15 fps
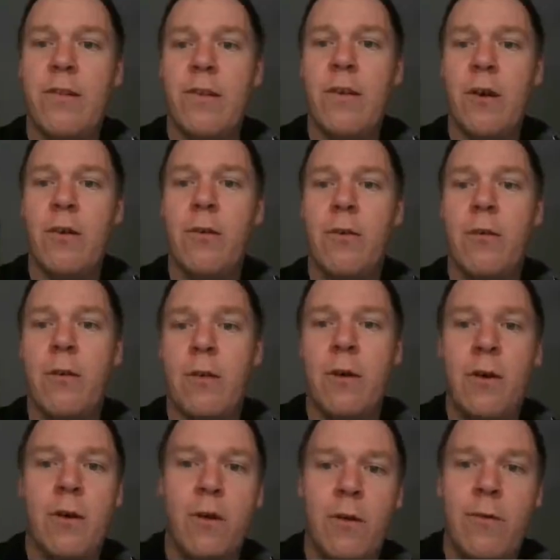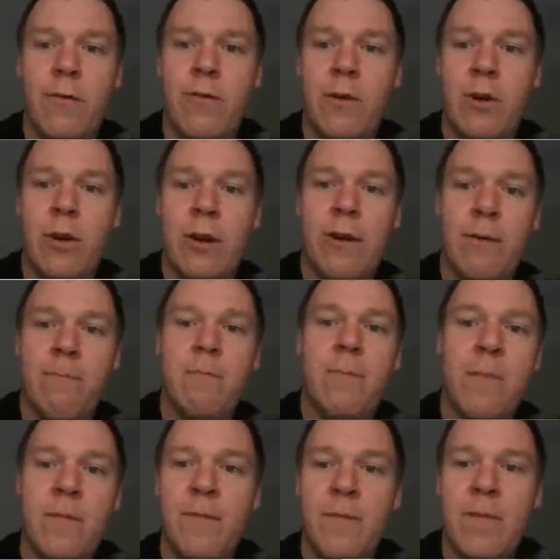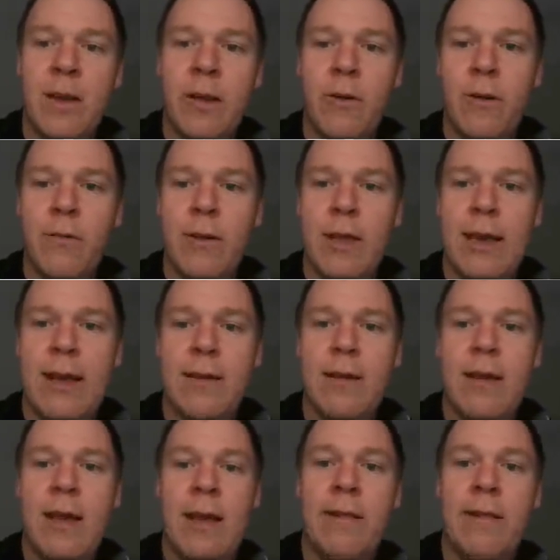So got our finger over that.